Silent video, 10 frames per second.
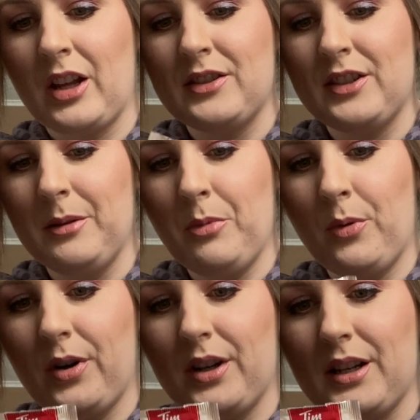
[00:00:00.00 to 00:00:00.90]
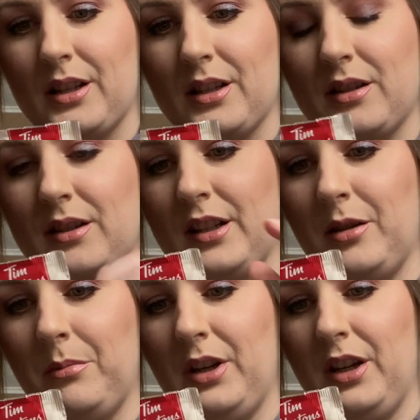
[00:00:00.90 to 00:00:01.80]
Tim Hortons.
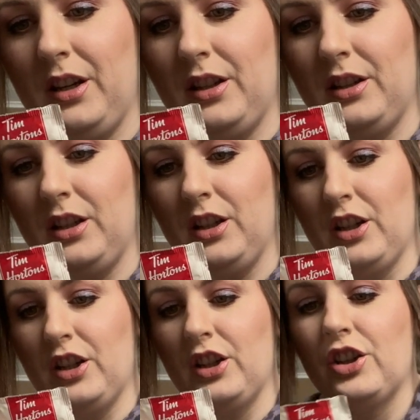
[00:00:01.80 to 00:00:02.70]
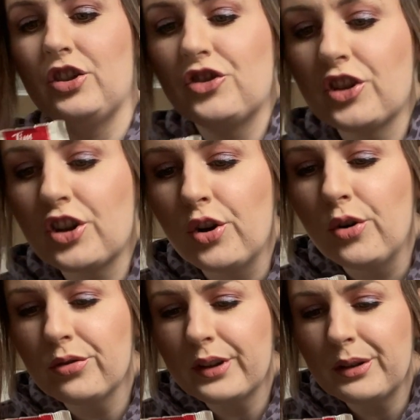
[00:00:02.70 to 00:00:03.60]
Cinnamon,
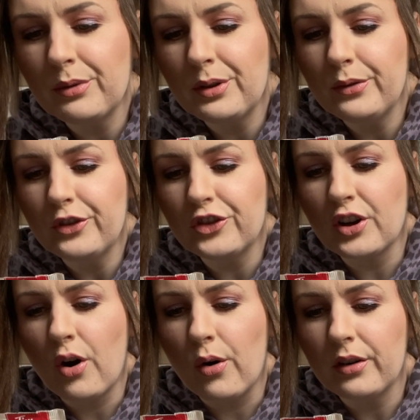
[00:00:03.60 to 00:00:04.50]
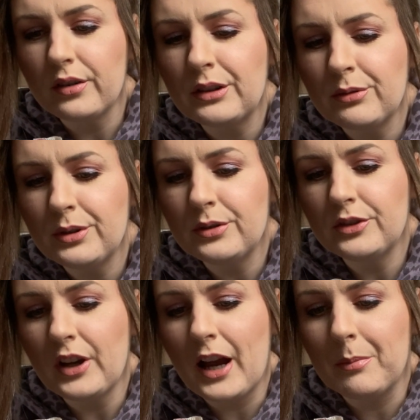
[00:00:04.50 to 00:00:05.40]
chicory
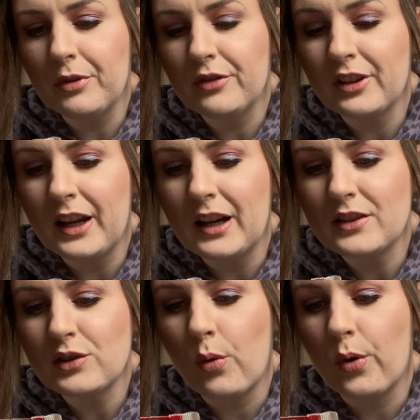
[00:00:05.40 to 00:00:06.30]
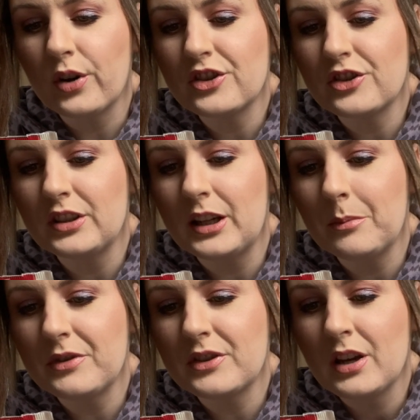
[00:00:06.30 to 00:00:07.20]
root, apple flakes, horse
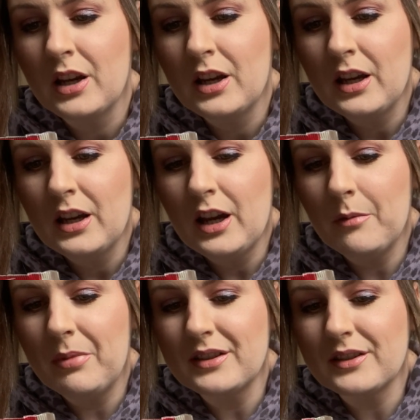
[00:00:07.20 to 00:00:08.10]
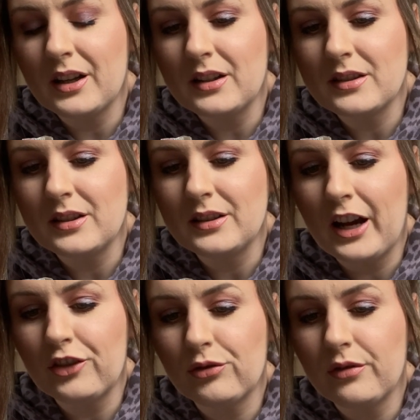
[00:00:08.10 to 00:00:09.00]
schnapps, hibiscus,
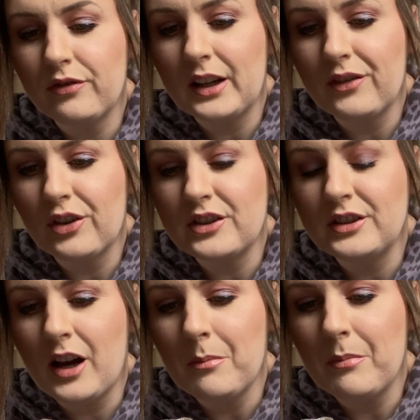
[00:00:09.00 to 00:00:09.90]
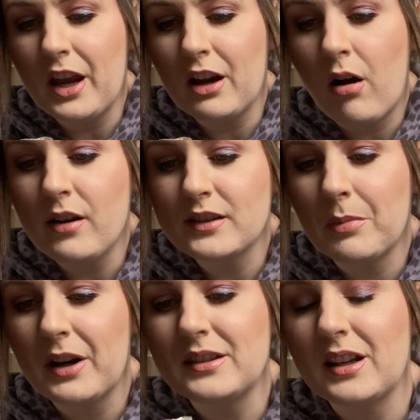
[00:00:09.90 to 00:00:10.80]
natural flavors, nutmeg,
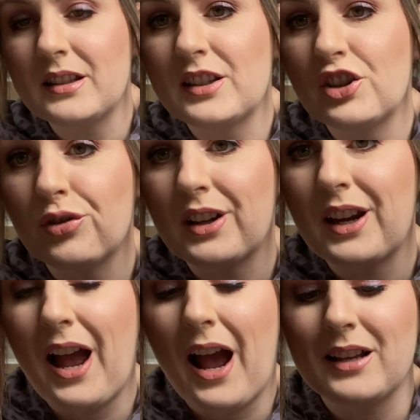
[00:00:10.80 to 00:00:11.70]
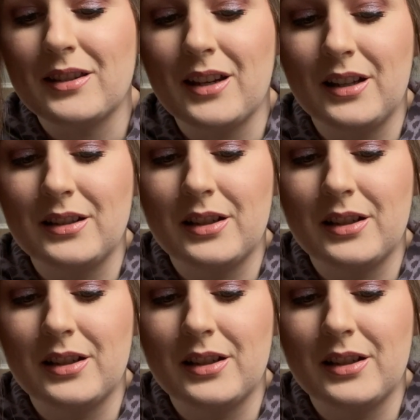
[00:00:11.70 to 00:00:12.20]
allspice, and citric acid.